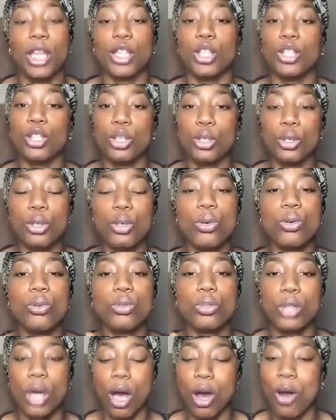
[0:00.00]

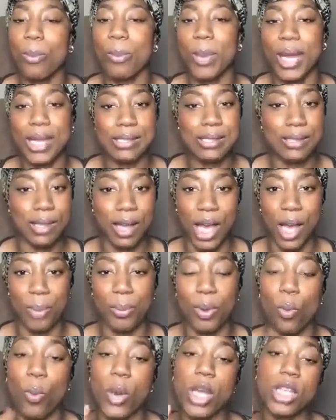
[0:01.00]
You don't mess
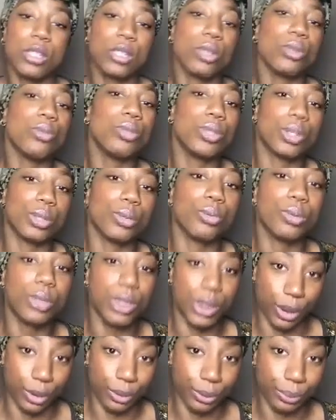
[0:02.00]
up when you do
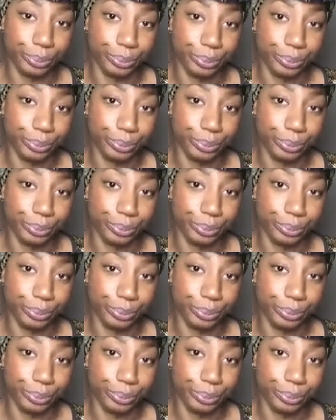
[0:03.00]
you.